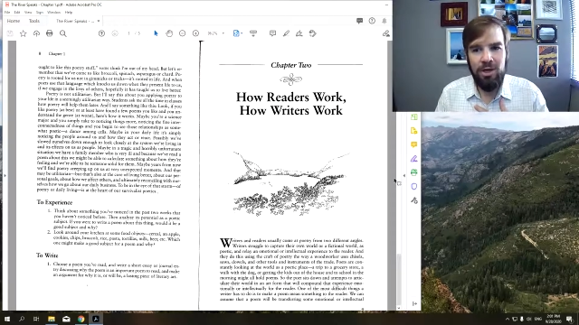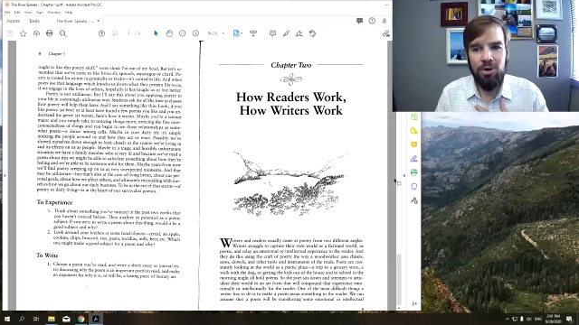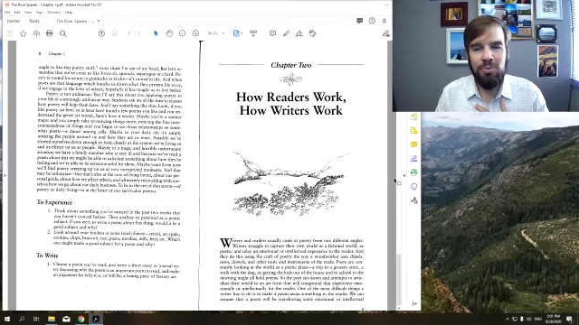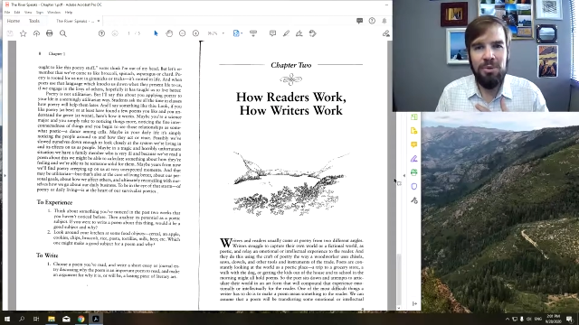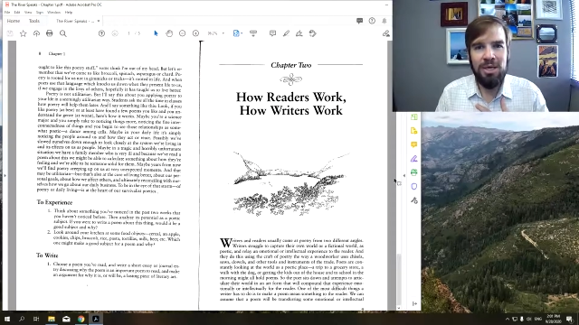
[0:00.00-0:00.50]
I
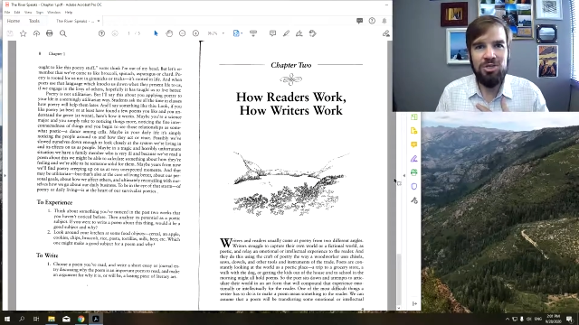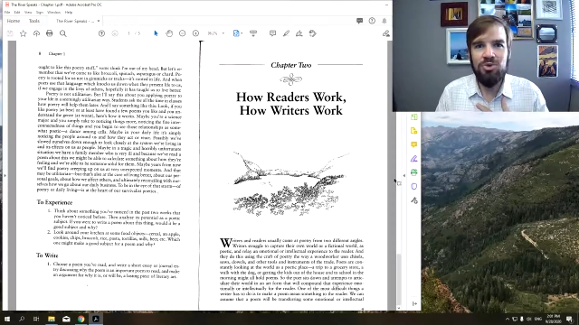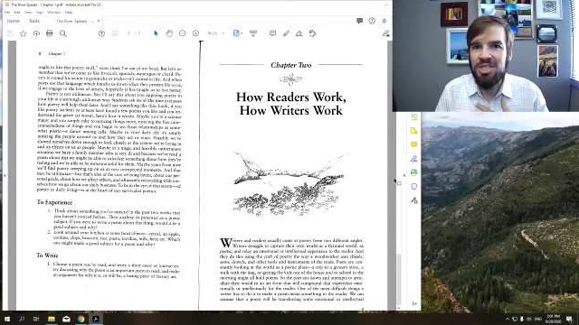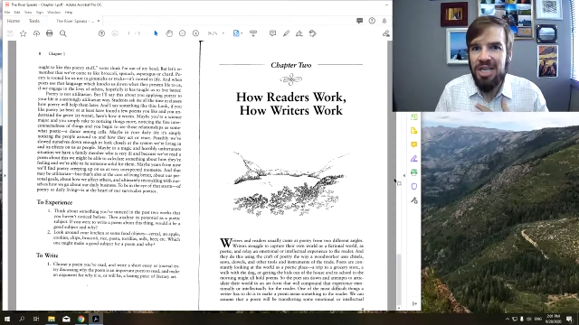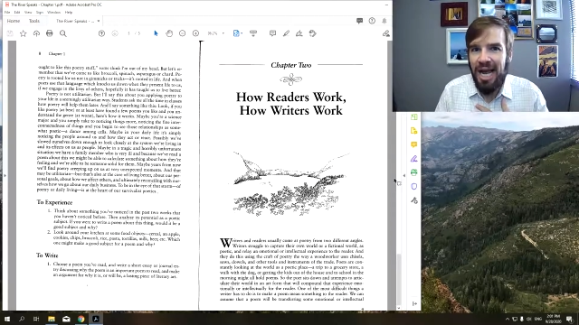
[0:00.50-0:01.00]
hope it makes you
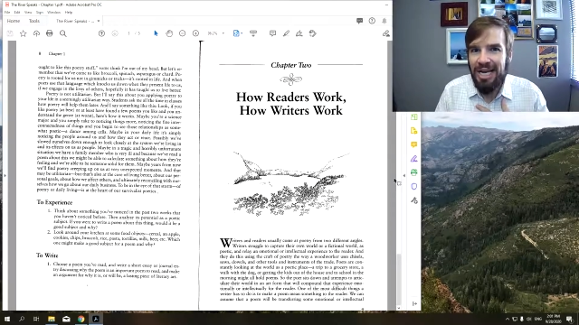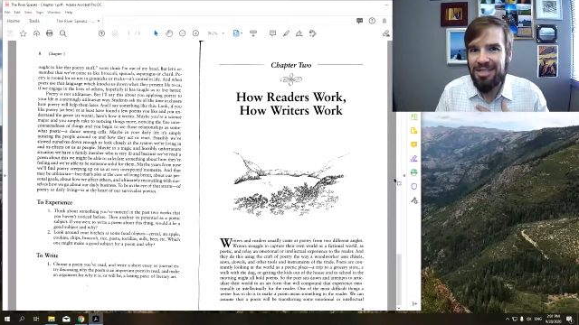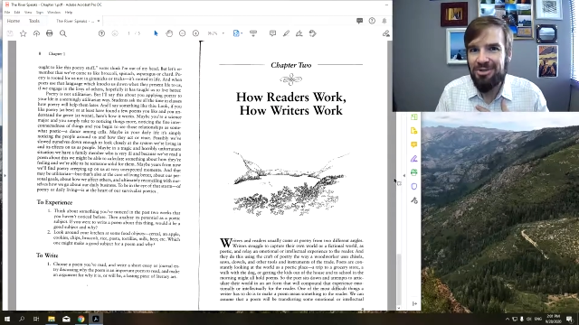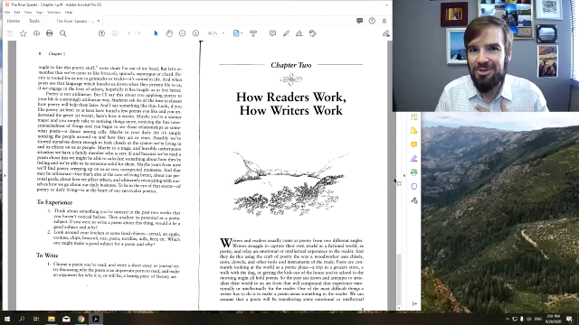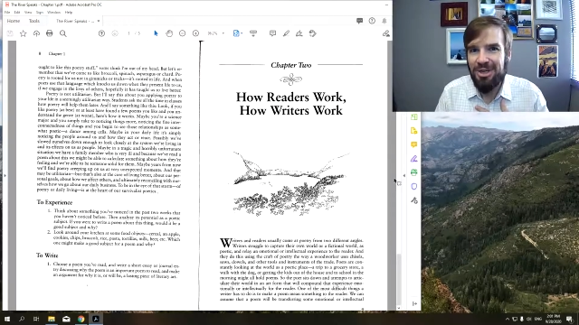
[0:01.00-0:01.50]

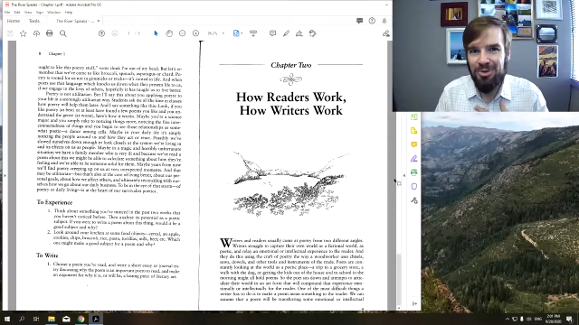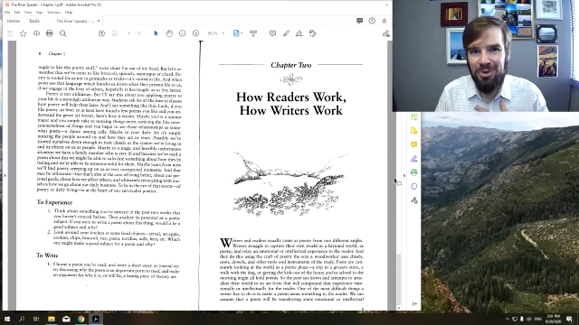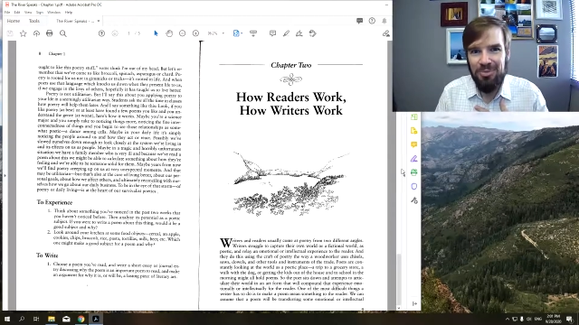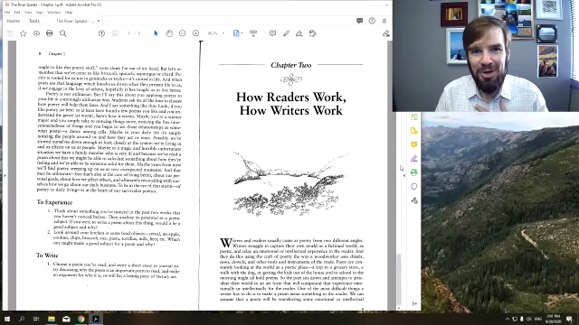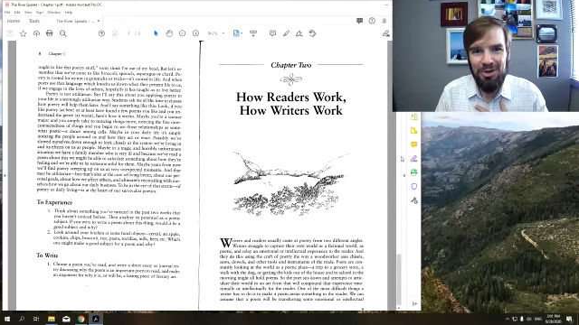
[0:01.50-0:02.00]
excited to read more
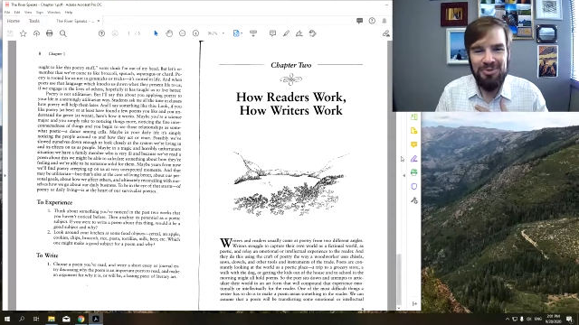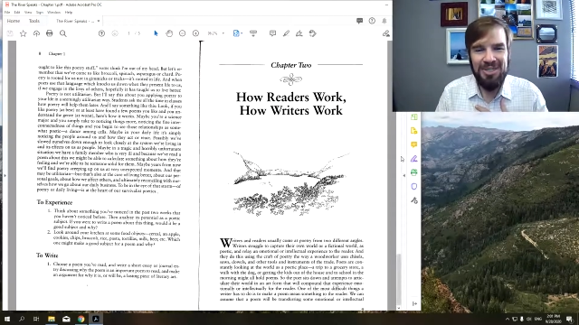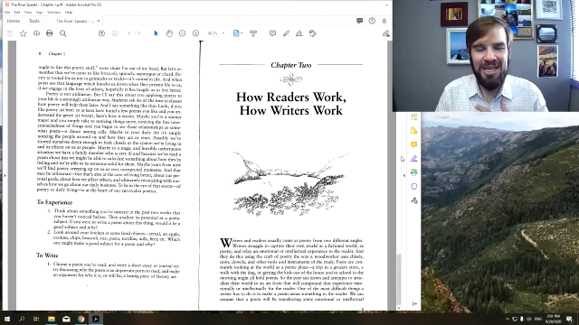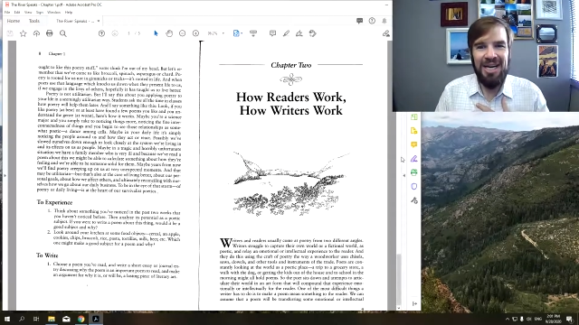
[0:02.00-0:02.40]
poems,